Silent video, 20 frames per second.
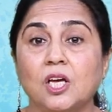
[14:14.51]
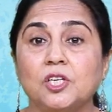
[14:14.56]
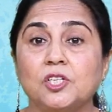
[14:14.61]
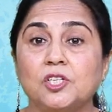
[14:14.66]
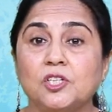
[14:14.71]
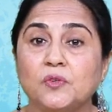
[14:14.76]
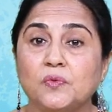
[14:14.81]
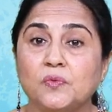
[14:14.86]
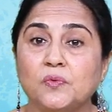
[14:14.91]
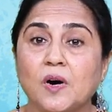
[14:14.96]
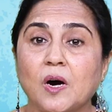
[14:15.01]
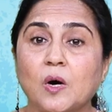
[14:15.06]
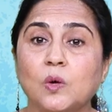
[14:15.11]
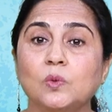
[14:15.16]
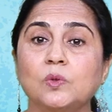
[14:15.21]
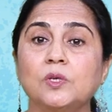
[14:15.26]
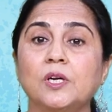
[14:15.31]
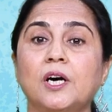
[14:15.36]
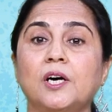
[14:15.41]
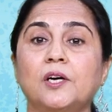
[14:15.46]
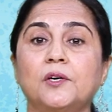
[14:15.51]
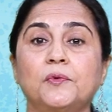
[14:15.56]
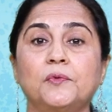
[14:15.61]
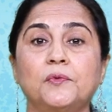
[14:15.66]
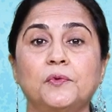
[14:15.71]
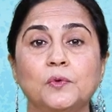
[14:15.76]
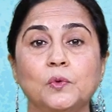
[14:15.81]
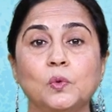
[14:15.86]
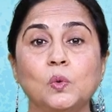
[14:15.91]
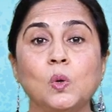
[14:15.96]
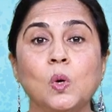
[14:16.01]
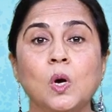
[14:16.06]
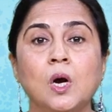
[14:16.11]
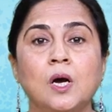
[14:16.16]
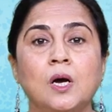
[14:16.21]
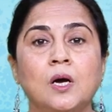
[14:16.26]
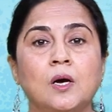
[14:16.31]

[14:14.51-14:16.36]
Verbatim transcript: She found her view